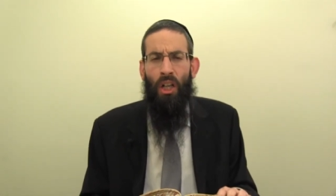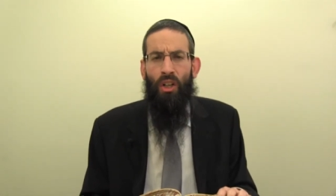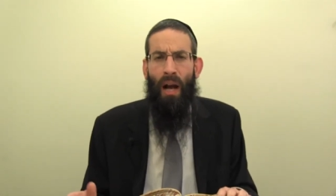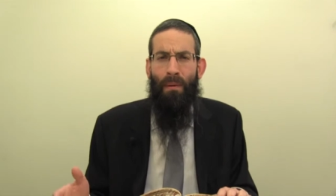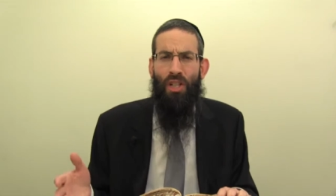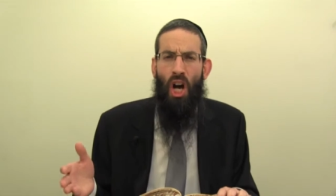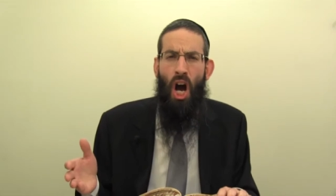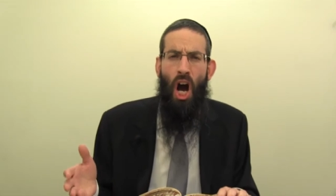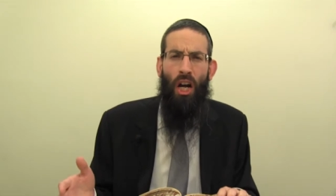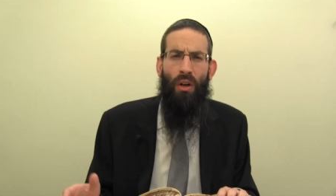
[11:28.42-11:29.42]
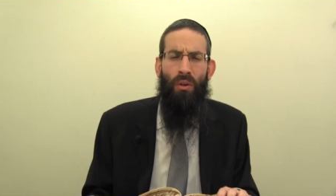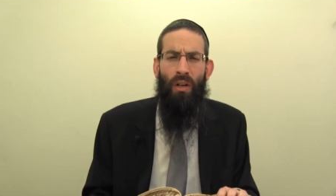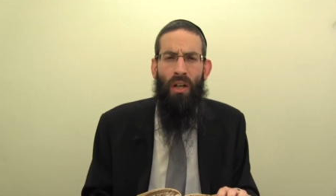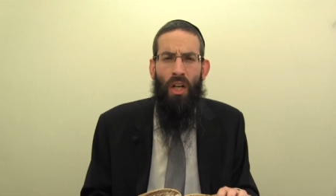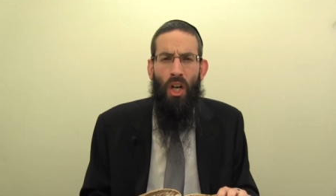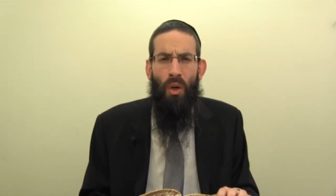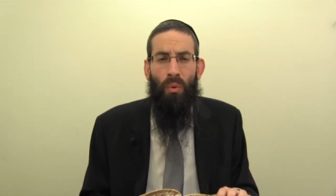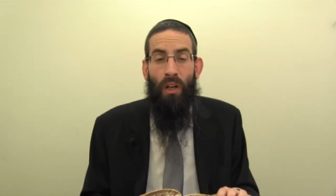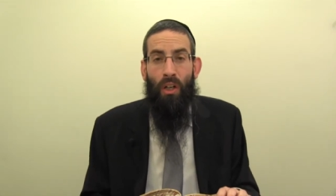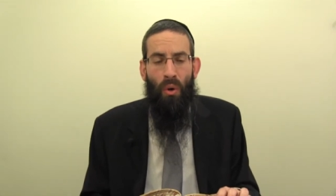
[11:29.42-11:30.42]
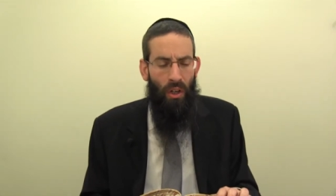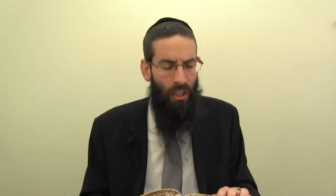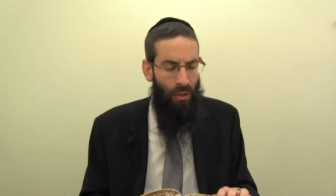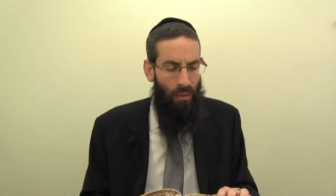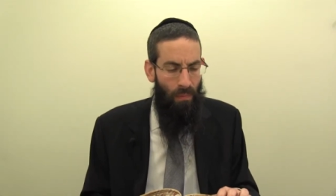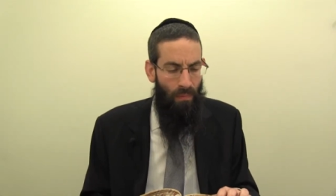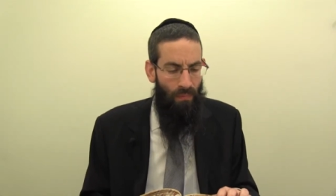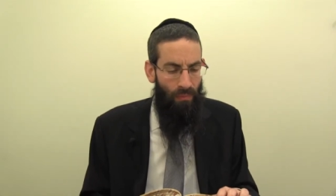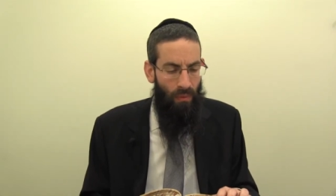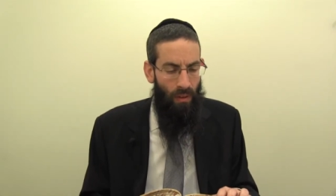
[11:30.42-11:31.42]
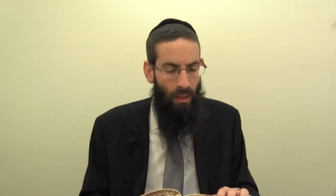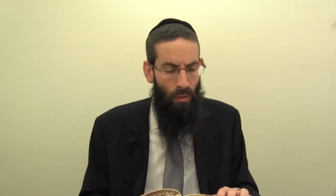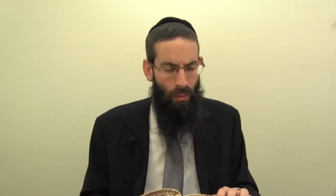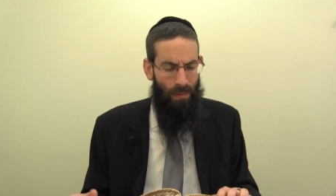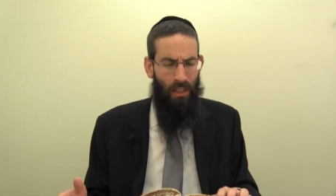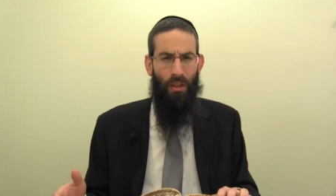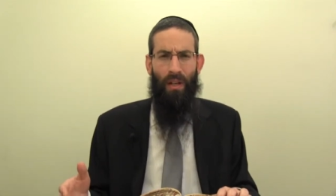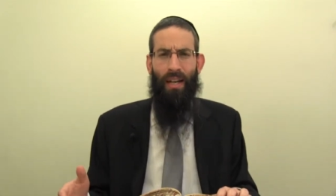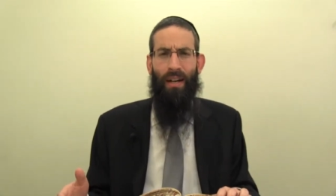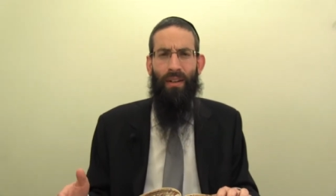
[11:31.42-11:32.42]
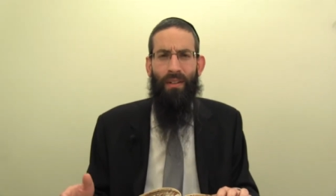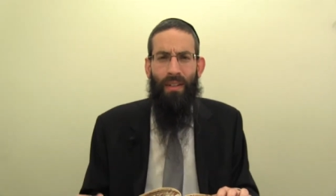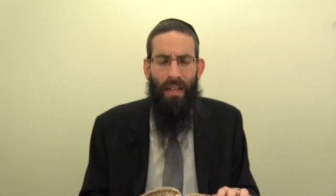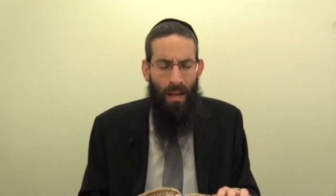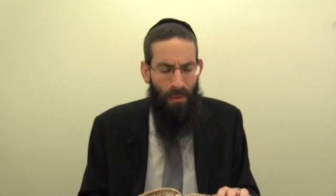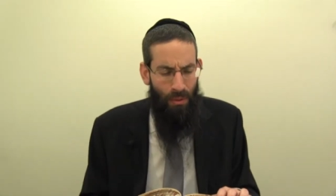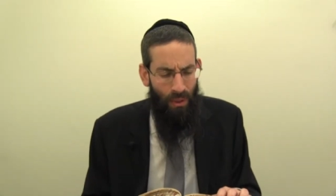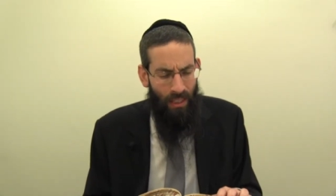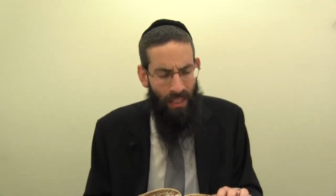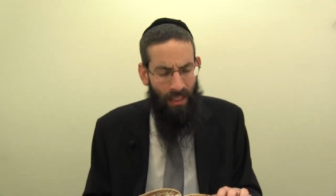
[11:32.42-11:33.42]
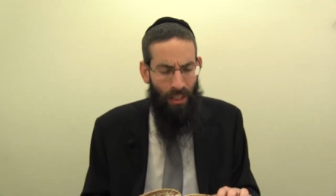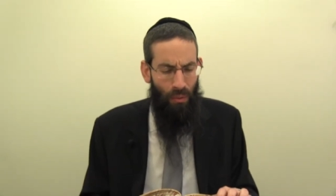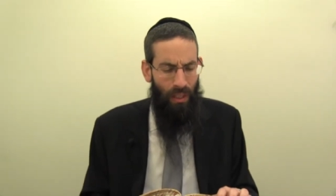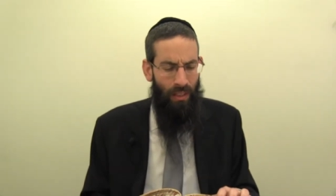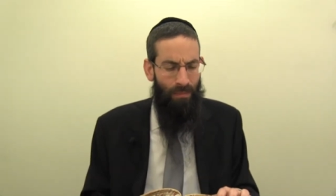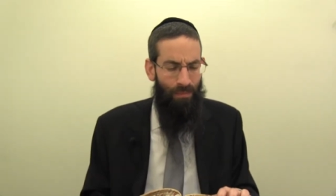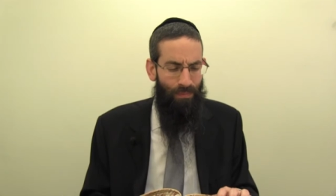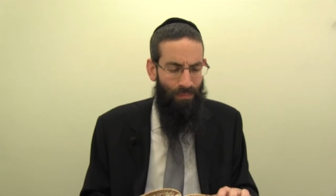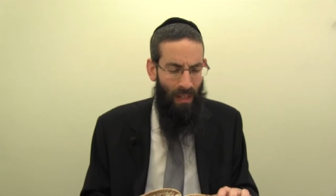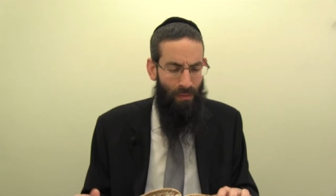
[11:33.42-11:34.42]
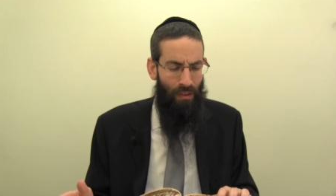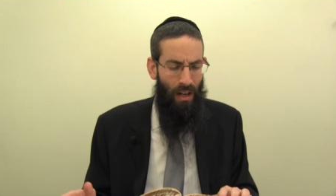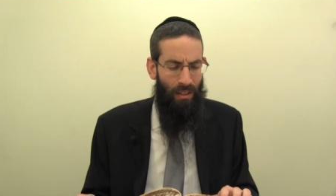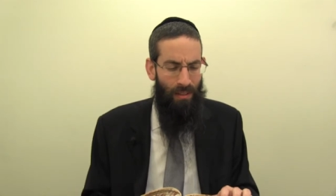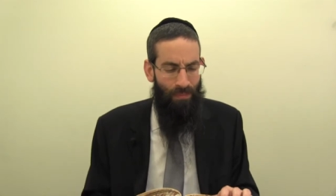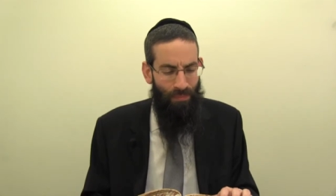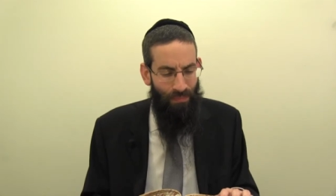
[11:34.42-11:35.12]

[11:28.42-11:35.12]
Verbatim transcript: Look how much honor we're according you. We're putting you here between the king and the queen up front.